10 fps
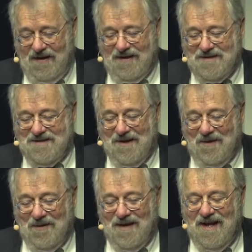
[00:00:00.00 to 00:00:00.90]
And
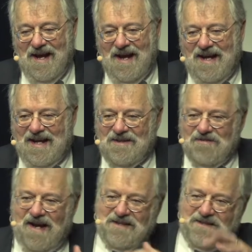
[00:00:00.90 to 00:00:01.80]
so he
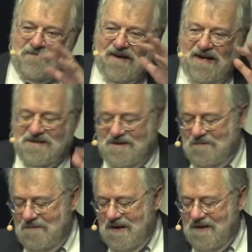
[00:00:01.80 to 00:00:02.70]
tried to devise
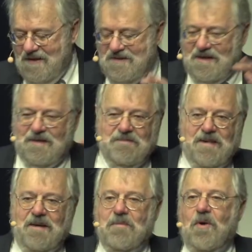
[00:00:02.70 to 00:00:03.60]
some,
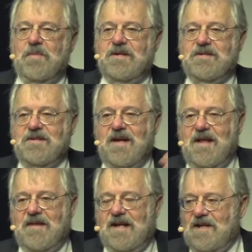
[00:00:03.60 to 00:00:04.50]
some uh, moments
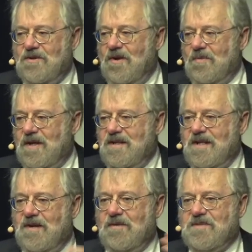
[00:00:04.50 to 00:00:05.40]
that he thought would
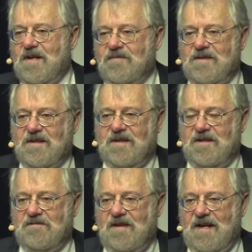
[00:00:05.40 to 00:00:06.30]
endear himself to the
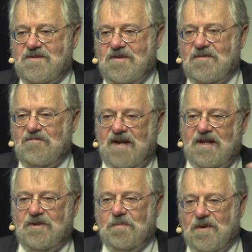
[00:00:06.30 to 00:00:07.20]
country as sort of a
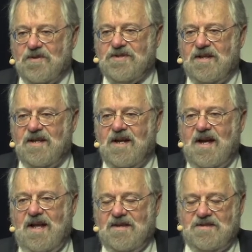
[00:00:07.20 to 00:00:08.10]
regular person.
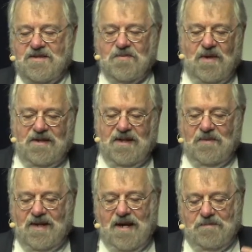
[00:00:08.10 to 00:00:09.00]
This is one thing
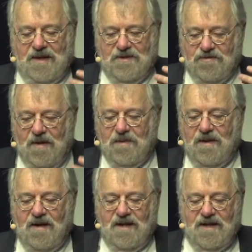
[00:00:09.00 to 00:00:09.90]
we got in big trouble
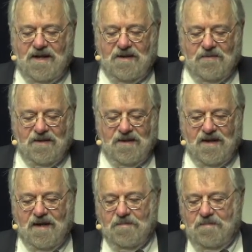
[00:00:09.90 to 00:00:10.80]
on. He, would,
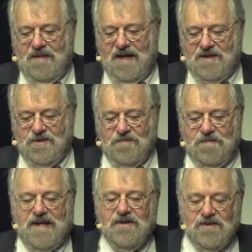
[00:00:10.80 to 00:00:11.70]
uh, he had two
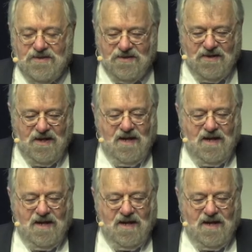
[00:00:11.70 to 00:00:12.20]
beagles.